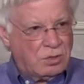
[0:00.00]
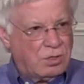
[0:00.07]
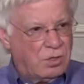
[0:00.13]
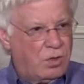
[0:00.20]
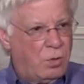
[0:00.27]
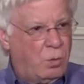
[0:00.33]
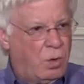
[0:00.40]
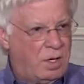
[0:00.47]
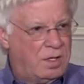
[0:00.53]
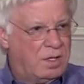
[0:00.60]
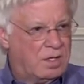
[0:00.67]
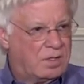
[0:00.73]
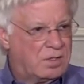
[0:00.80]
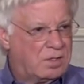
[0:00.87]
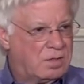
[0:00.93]
to the
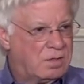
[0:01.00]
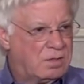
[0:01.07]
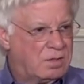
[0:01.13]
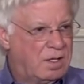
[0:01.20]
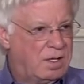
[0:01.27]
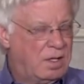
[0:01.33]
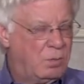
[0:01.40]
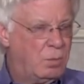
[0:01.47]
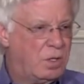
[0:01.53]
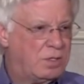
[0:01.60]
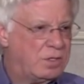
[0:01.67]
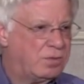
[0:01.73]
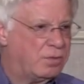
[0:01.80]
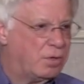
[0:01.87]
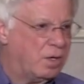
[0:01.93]
oneness that He
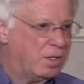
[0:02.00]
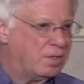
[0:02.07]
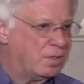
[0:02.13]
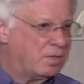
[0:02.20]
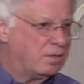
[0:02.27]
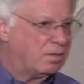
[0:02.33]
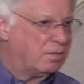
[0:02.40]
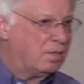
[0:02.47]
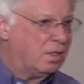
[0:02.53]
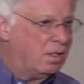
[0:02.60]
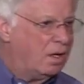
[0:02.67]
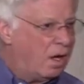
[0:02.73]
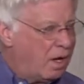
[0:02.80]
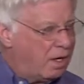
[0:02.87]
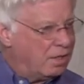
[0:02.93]
wants for us.
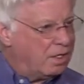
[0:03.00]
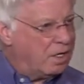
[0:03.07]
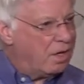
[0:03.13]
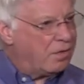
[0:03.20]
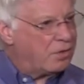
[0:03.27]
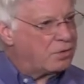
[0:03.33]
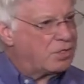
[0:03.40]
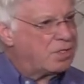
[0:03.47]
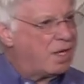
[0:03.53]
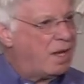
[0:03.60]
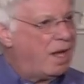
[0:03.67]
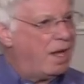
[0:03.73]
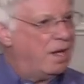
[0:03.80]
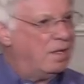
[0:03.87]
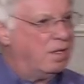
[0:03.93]
On the other
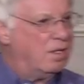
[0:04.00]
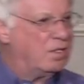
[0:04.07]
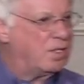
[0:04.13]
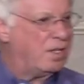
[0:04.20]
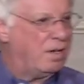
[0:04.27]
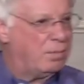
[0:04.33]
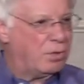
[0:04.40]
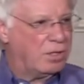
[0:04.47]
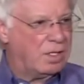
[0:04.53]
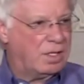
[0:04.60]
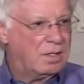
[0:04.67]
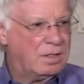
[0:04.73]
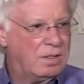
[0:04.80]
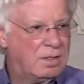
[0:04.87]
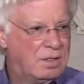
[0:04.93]
side is liberty.
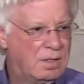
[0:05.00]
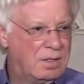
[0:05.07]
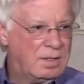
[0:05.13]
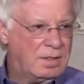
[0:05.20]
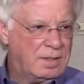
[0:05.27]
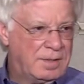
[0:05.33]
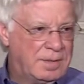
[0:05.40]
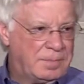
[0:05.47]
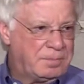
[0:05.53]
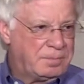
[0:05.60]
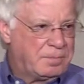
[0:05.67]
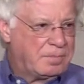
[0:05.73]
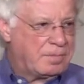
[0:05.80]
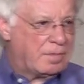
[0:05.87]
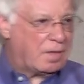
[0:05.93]

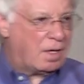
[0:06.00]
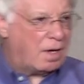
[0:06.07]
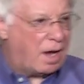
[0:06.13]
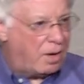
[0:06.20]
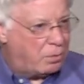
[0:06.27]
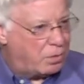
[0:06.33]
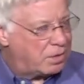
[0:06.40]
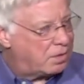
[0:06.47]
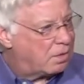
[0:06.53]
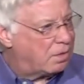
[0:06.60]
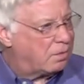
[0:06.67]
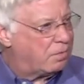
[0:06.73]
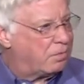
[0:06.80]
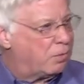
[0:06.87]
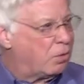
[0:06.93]
I want
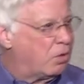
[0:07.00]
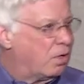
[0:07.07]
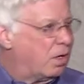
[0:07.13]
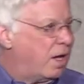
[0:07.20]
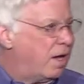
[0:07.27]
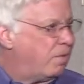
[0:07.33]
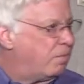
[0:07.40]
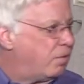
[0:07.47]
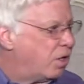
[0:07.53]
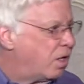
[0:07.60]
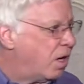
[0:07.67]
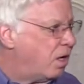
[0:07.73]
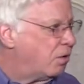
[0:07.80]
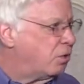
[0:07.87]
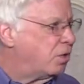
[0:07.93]
for every
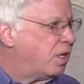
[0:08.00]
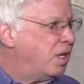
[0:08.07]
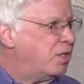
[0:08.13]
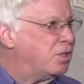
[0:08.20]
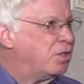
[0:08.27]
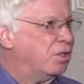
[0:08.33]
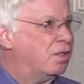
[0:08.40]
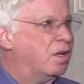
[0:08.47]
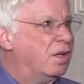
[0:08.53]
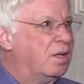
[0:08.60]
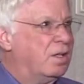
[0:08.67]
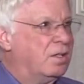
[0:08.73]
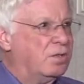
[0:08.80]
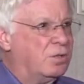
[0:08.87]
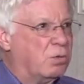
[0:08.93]
congregation
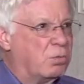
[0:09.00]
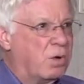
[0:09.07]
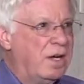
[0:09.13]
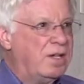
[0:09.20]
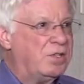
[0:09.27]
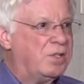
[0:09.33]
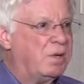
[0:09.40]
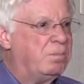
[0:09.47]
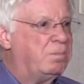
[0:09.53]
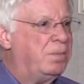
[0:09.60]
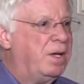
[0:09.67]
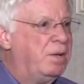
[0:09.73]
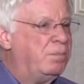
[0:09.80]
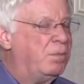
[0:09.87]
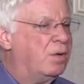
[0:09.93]
to raise up
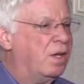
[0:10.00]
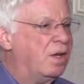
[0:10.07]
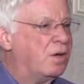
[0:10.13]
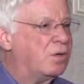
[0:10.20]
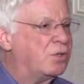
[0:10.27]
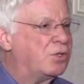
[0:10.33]
people that are